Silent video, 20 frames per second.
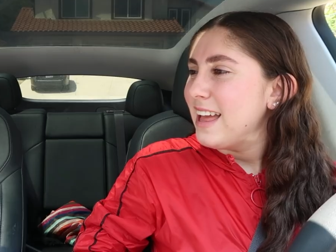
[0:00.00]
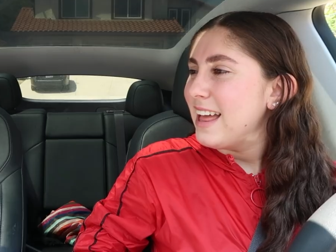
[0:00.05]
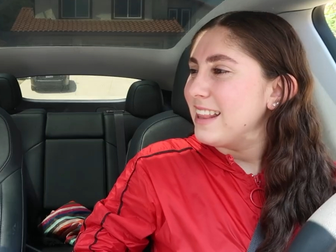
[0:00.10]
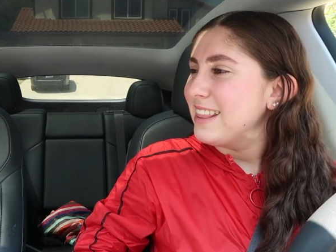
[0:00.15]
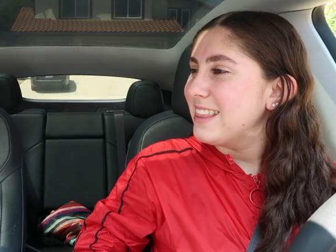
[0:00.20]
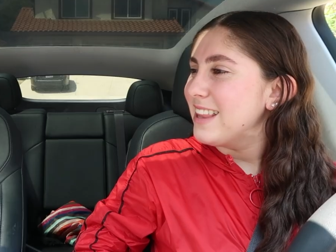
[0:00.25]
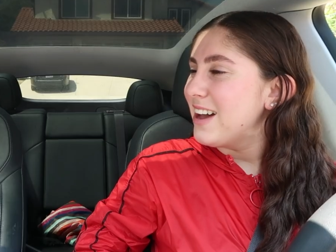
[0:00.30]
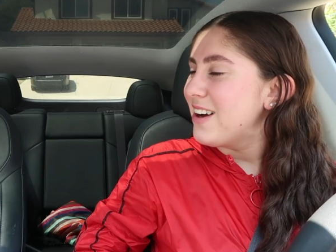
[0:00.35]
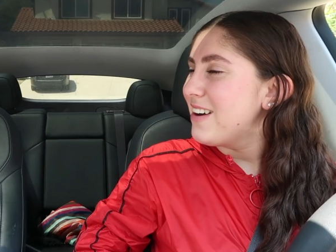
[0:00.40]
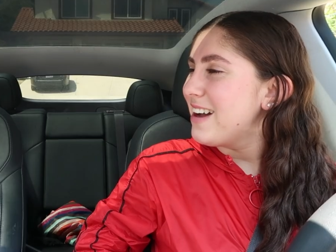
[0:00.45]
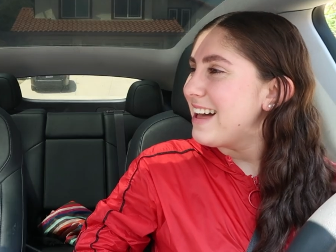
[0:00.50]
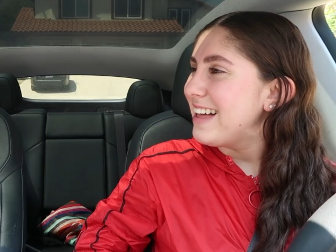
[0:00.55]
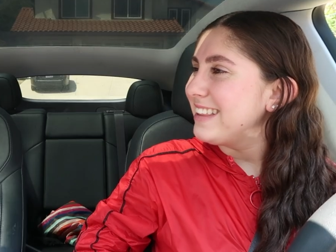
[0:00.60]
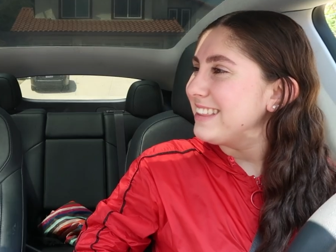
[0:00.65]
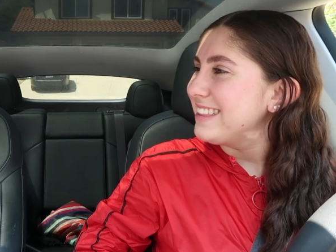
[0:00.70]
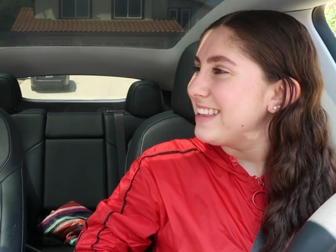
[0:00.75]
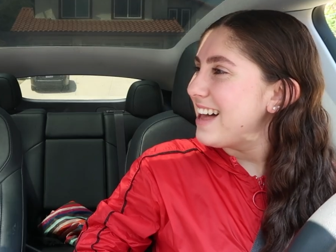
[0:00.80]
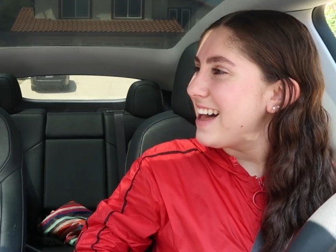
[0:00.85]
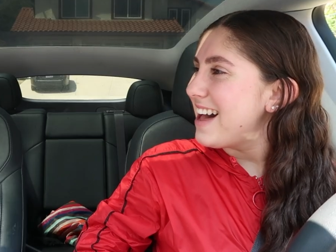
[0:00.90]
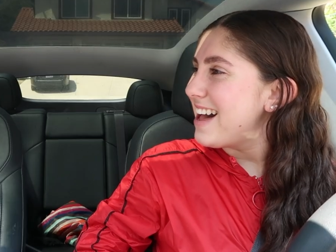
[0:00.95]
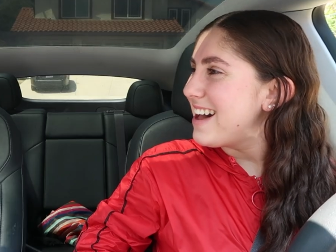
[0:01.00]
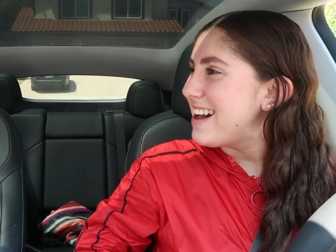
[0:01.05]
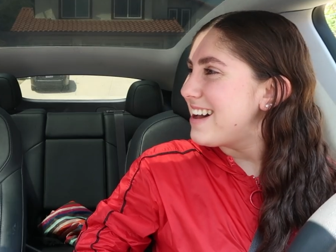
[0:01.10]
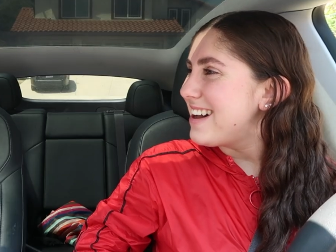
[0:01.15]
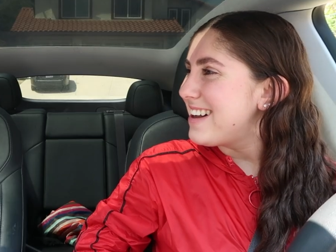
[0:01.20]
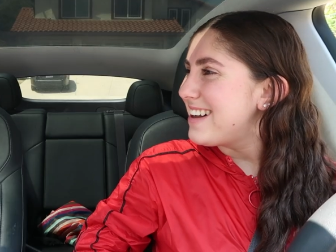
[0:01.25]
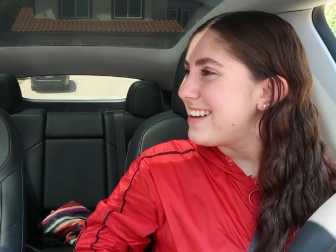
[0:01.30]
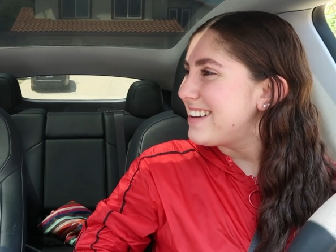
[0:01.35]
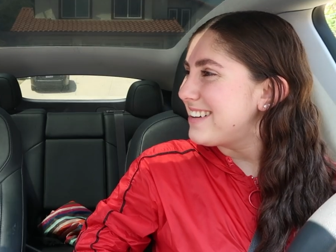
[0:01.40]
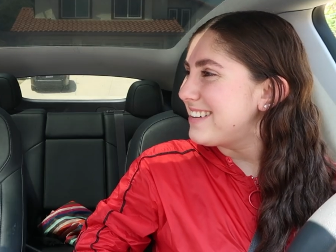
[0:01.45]
Hello,
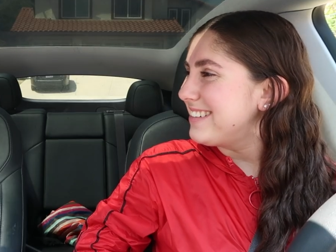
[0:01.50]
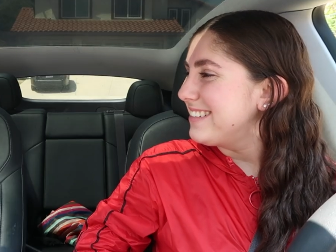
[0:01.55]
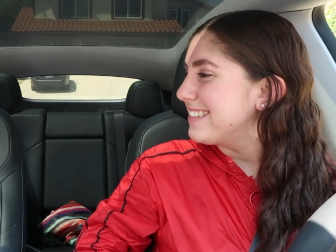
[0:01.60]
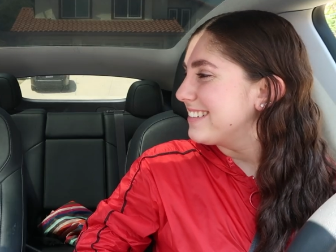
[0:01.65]
hello!